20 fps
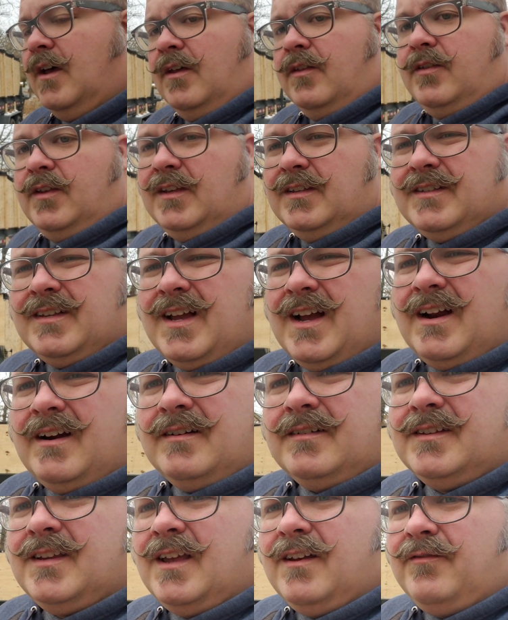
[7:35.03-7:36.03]
These
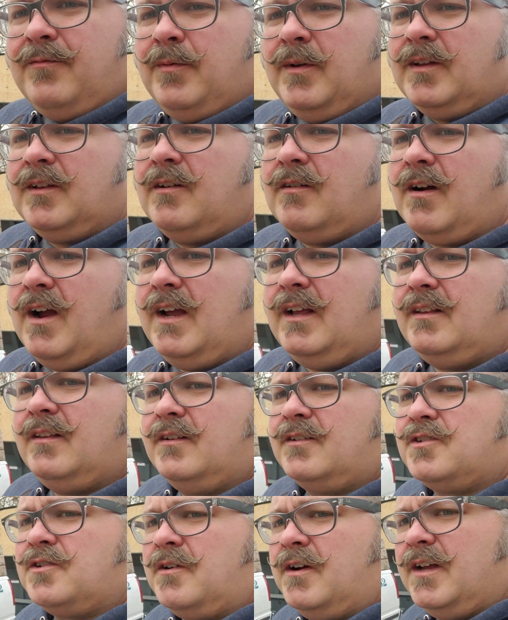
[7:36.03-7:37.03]
tires have been great.
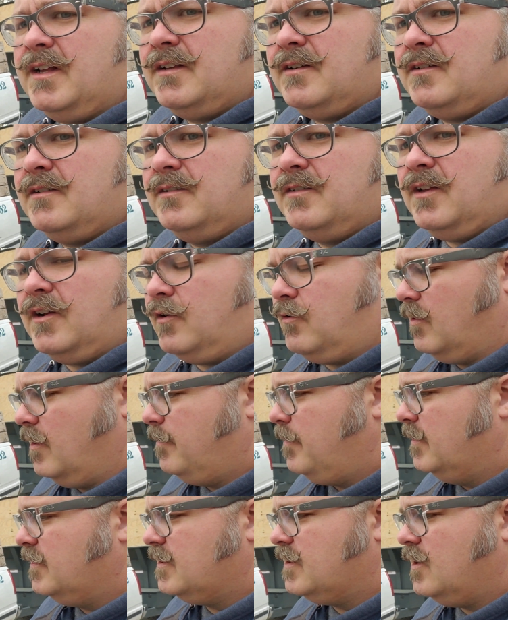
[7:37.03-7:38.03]
The
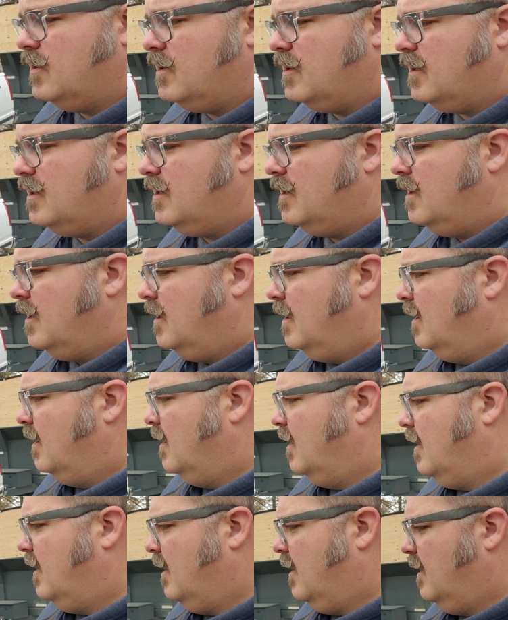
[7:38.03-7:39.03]
grip is good.
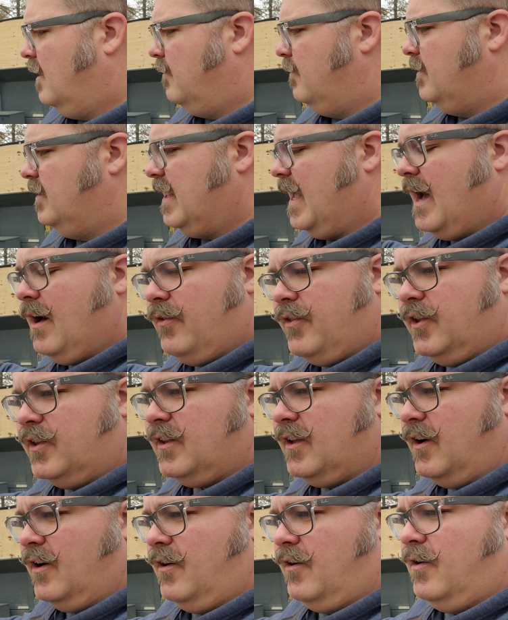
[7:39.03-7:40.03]
Now that
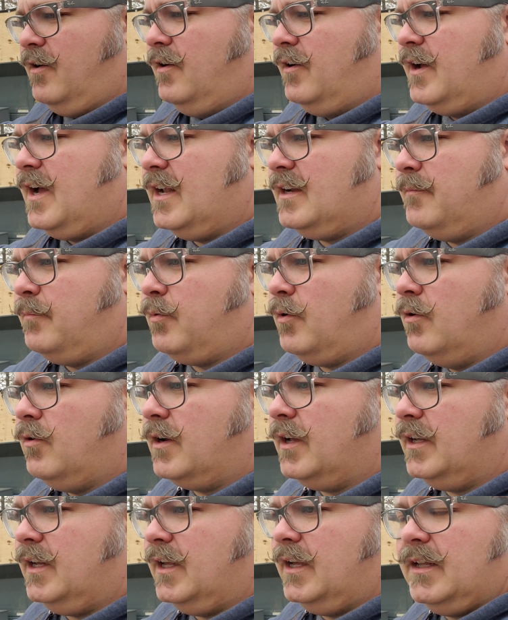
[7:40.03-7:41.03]
they're kind of
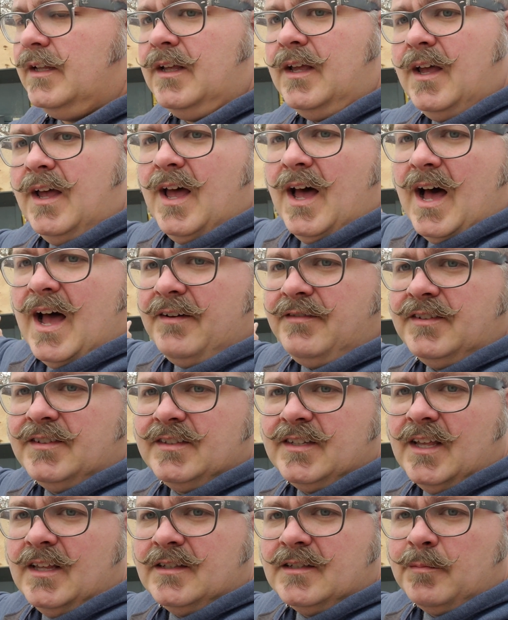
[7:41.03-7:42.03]
broken in, I've
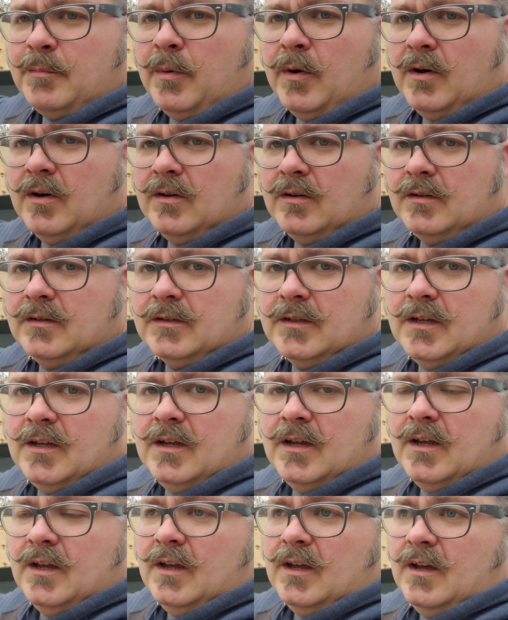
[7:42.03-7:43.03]
since pulled
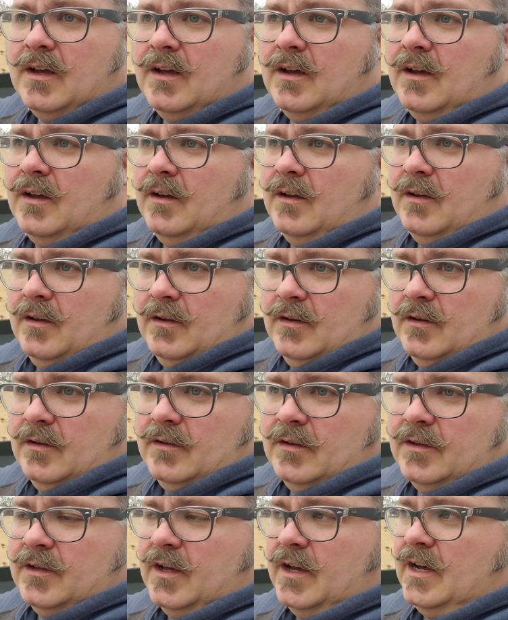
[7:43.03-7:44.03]

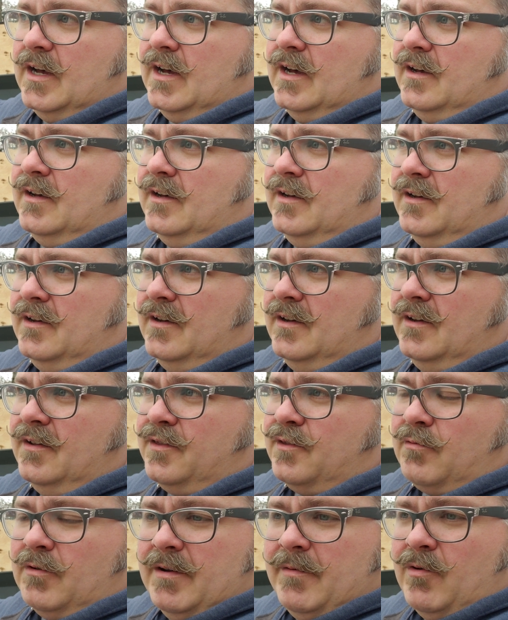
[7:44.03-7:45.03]

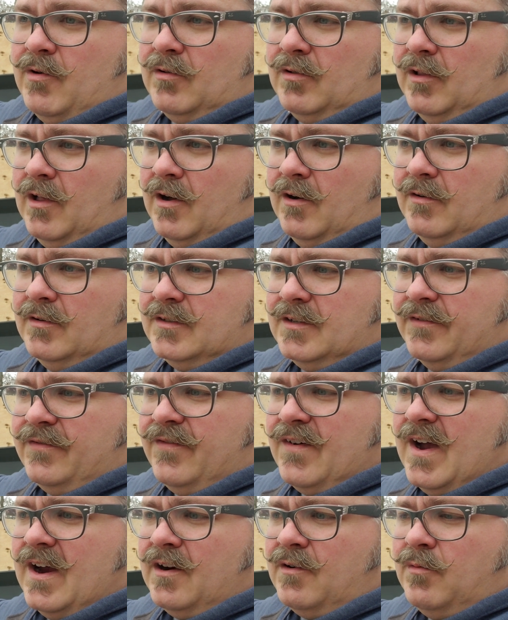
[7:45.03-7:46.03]
3 more loads of
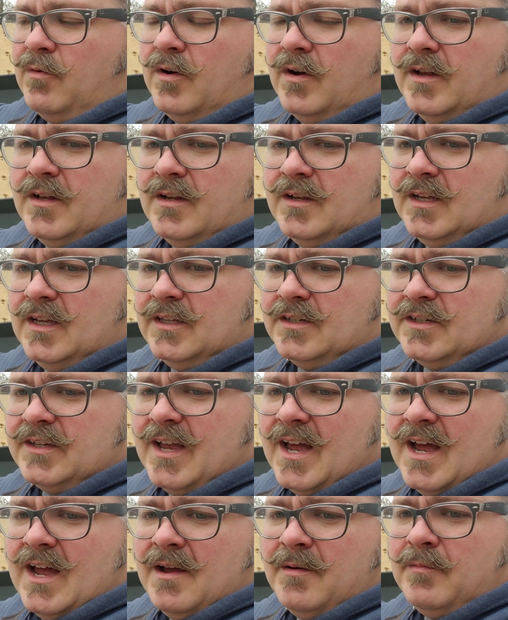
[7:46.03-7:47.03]
firewood each
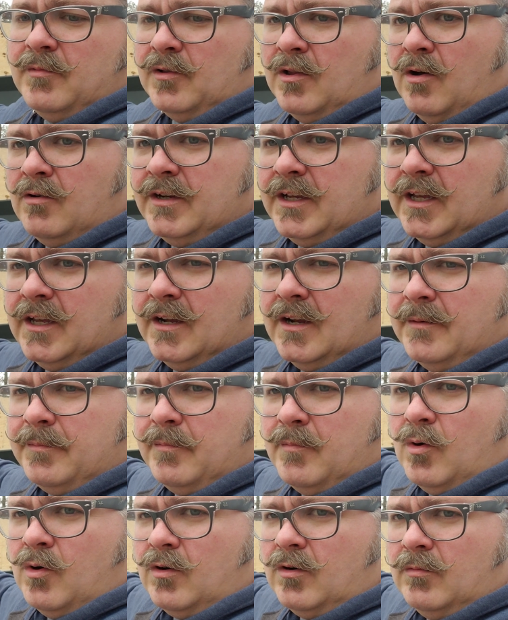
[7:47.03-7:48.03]
time, loading it up
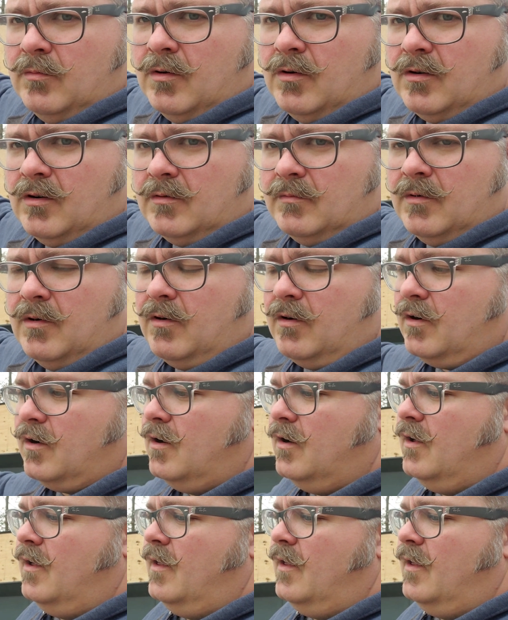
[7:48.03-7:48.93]
more and more and more.